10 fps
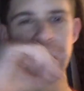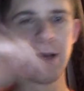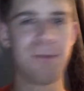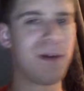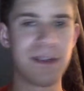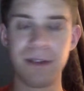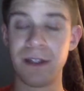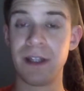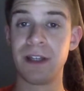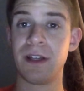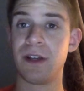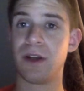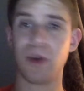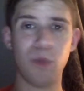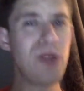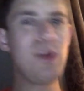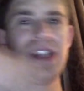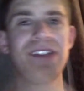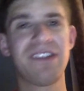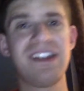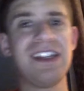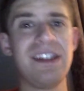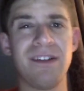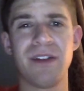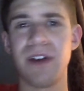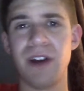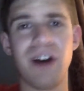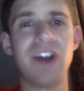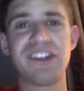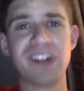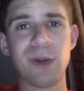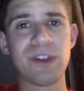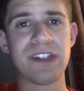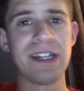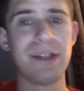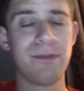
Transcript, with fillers: But what do we see on the show tonight?